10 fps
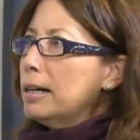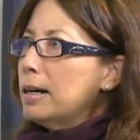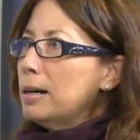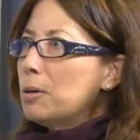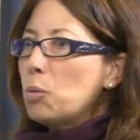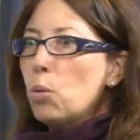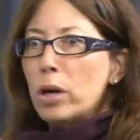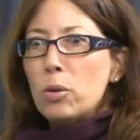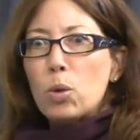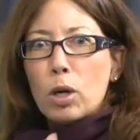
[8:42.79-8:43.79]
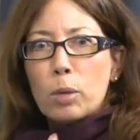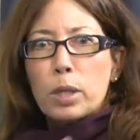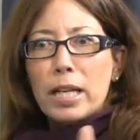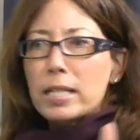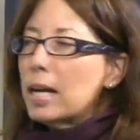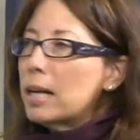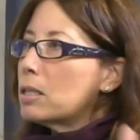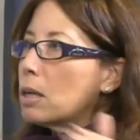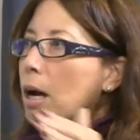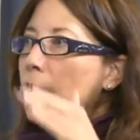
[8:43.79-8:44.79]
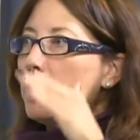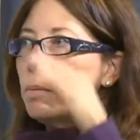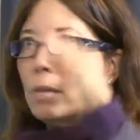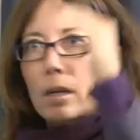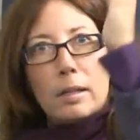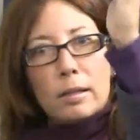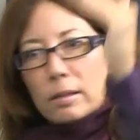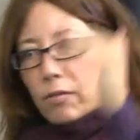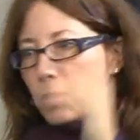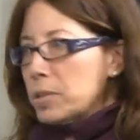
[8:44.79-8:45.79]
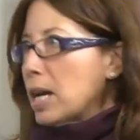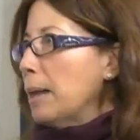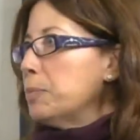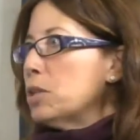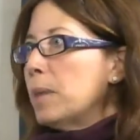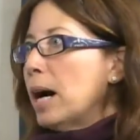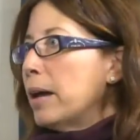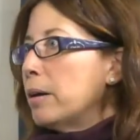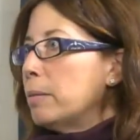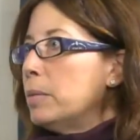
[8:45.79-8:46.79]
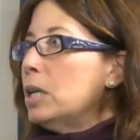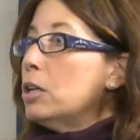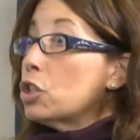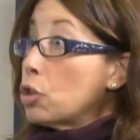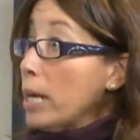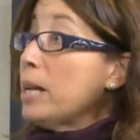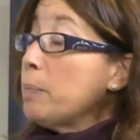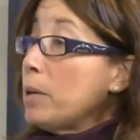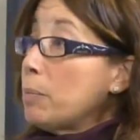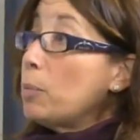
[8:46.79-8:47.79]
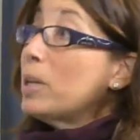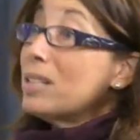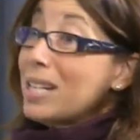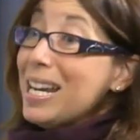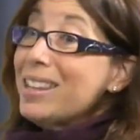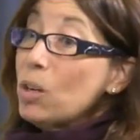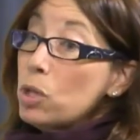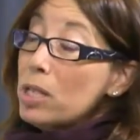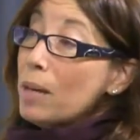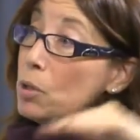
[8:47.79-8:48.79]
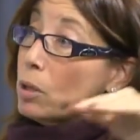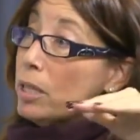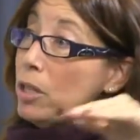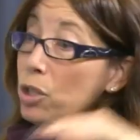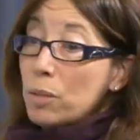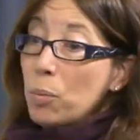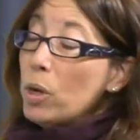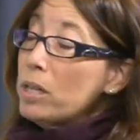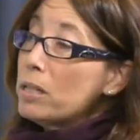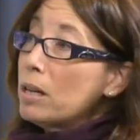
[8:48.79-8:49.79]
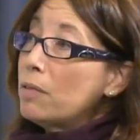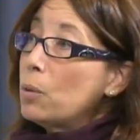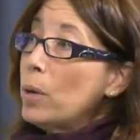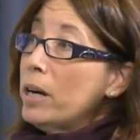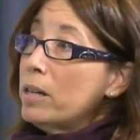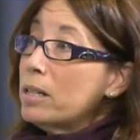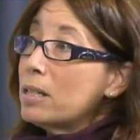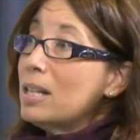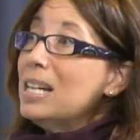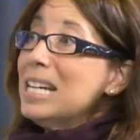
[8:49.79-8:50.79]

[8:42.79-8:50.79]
uh, one workplace at a time, from top to bottom, training people because, again, those steps on leadership one is self awareness.